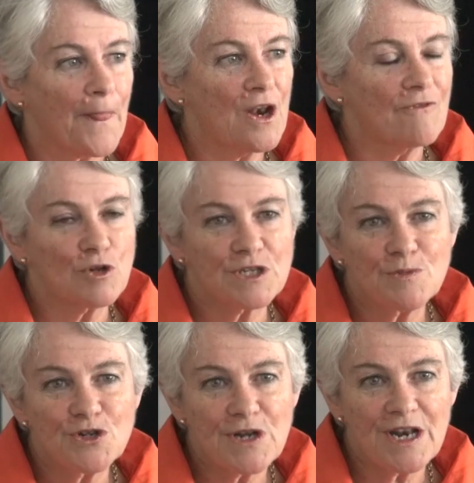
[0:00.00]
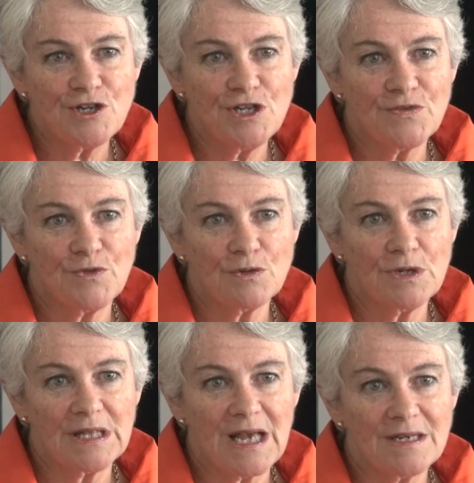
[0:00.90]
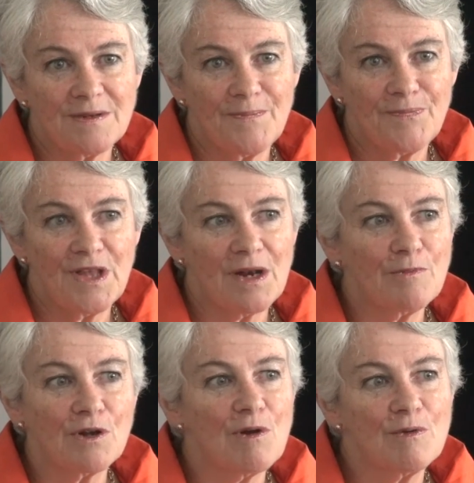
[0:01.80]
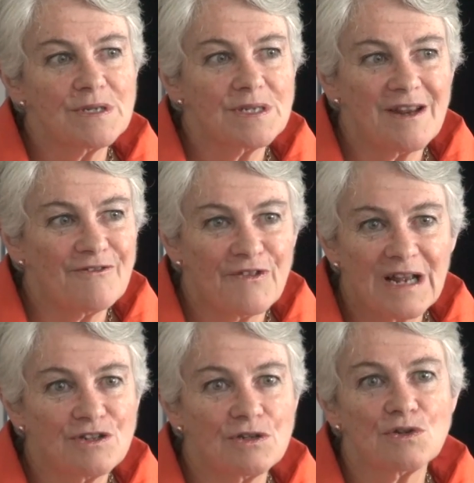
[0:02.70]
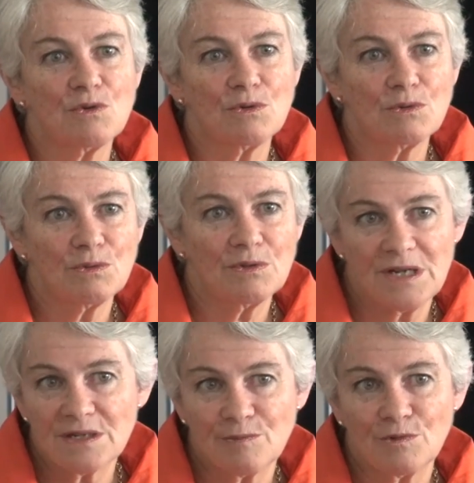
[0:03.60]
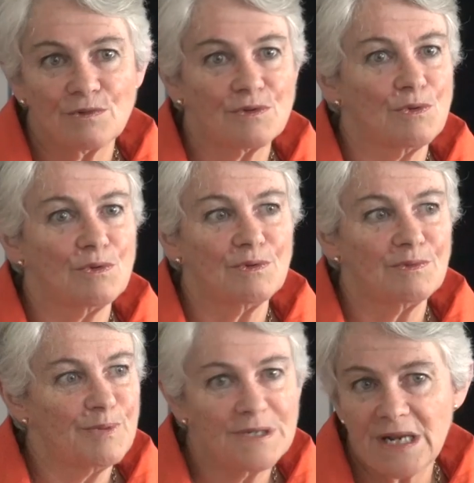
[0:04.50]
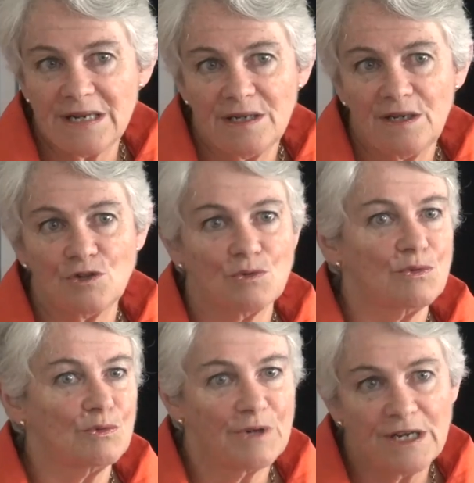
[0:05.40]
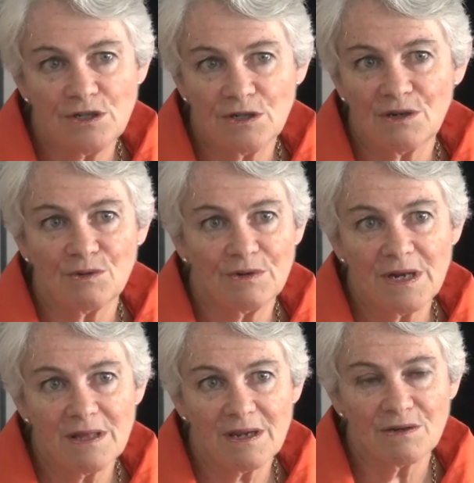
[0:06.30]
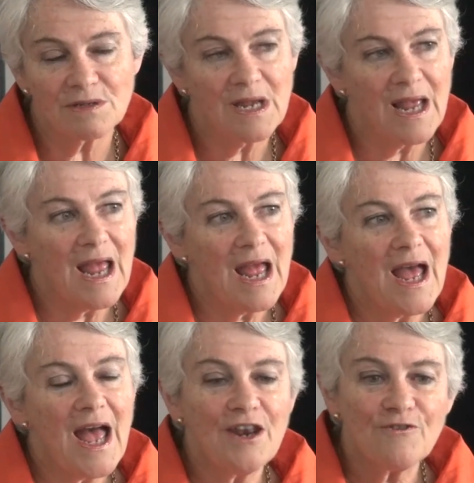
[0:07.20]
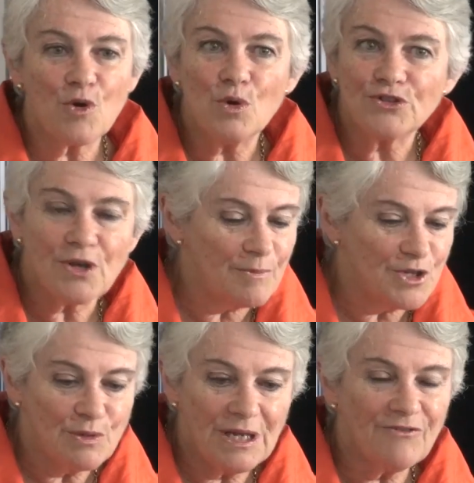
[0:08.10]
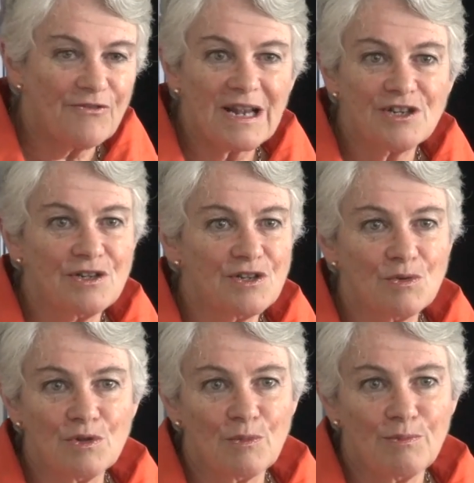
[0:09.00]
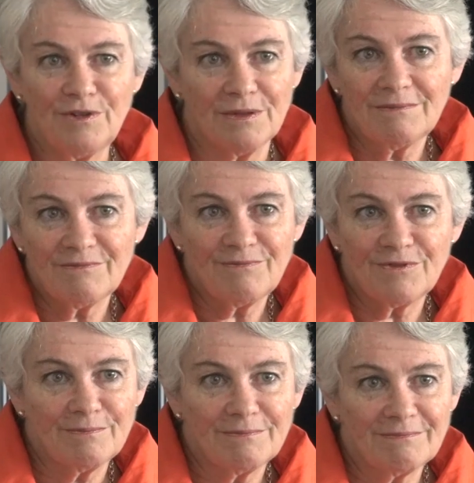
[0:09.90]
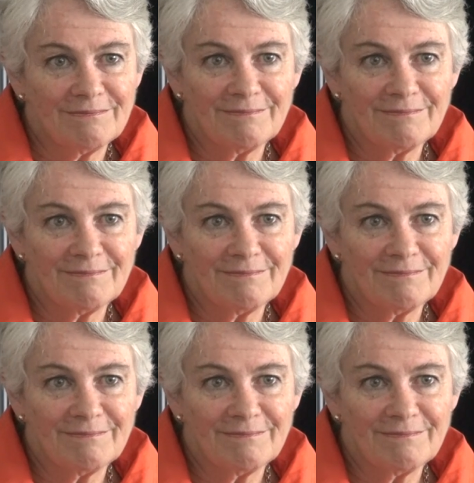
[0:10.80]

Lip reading: and I've got some strategies for doing that, then I'm not going to understand fractions or decimals or percentage or ratio or anything else. And of course I'm doing fractions all the, you know, from,